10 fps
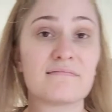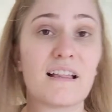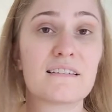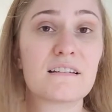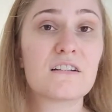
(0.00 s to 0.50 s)

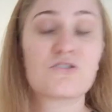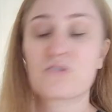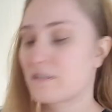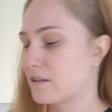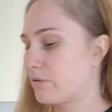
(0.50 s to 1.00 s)
That's an
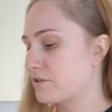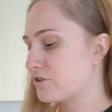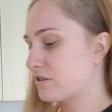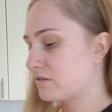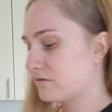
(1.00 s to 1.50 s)
interesting
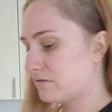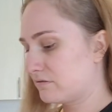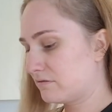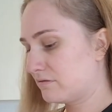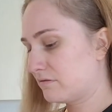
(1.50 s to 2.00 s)
question.
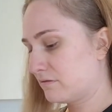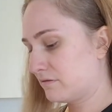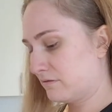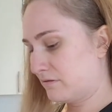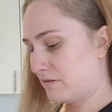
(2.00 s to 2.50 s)

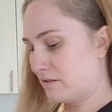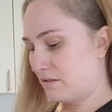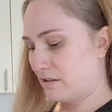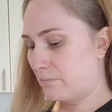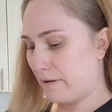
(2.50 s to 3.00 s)
The